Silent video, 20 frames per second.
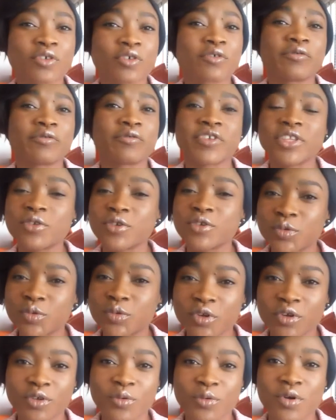or videos we're
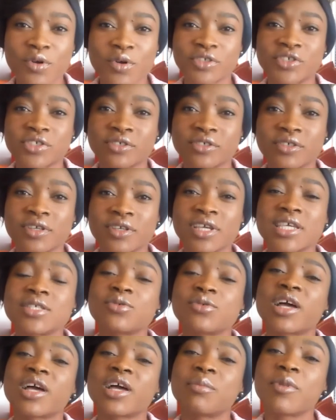going to watch. It's
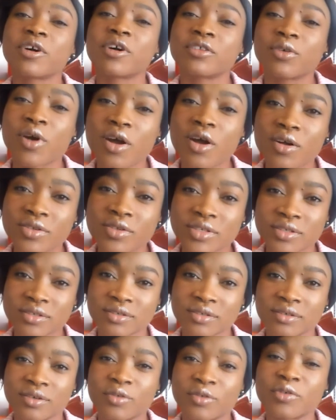really about us
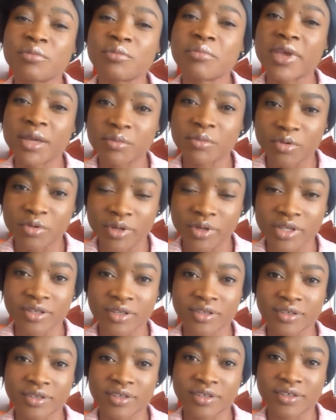remembering
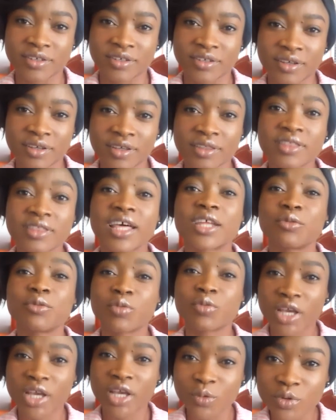that
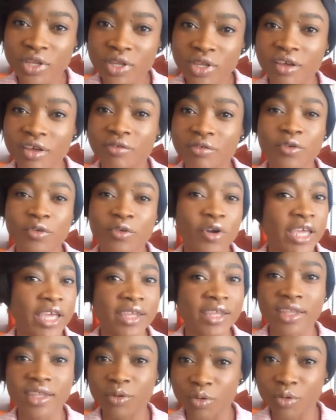we are good enough for
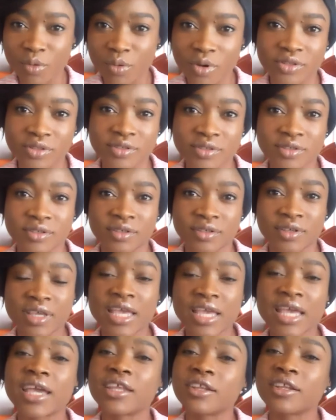anything we want
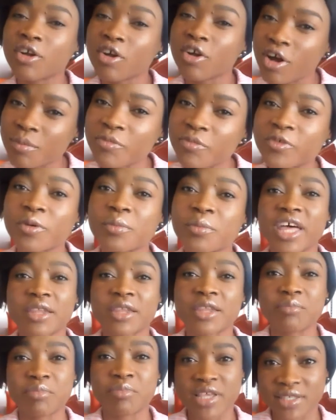and come from that
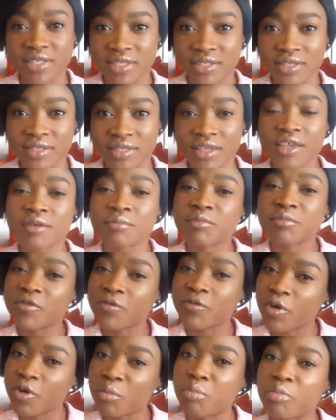place
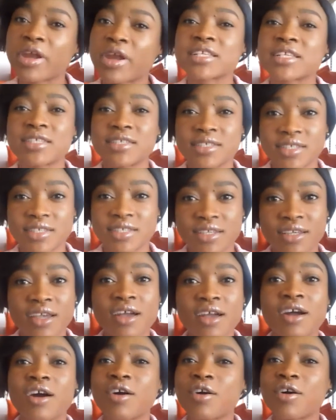before practicing
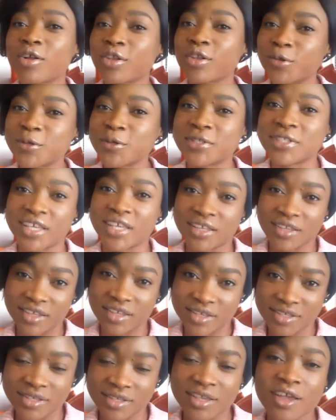all those
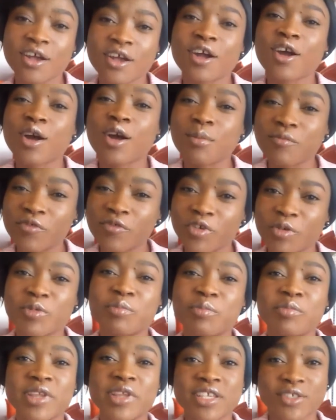techniques. Come from a
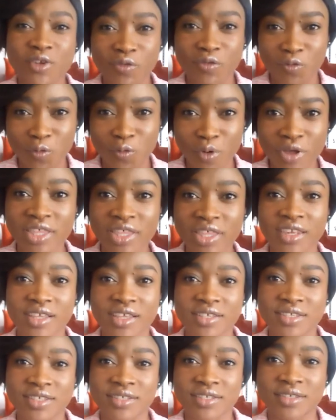place of
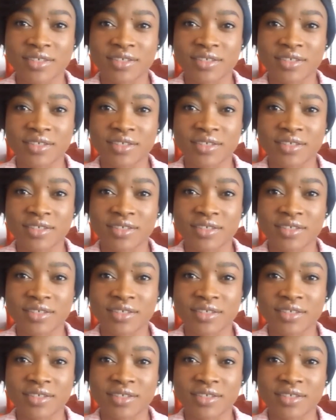worthiness.